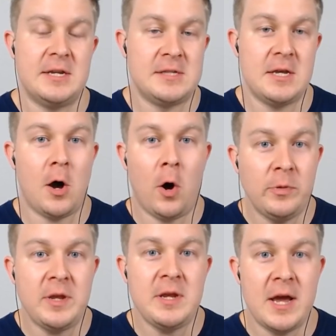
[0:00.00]
that is the
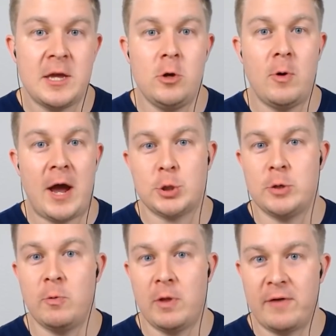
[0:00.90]
only deck you
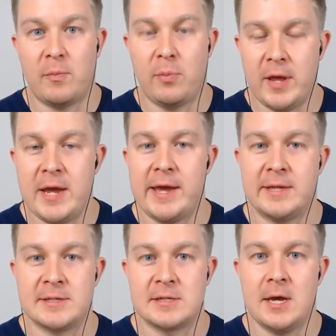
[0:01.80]
actually will ever play
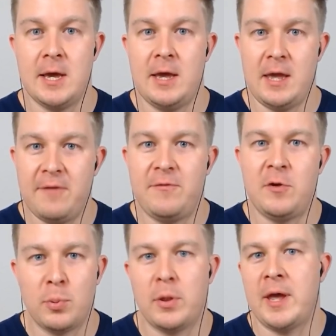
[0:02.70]
against
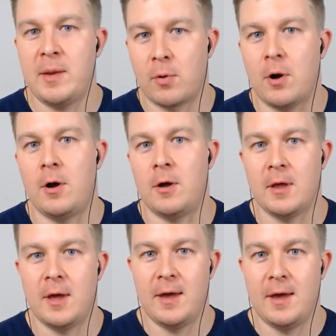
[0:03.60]
if you play
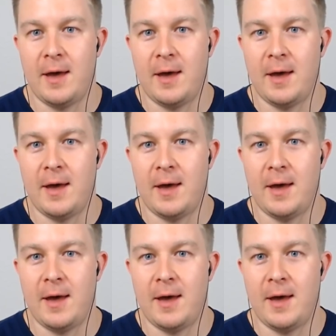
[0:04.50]
Brawl.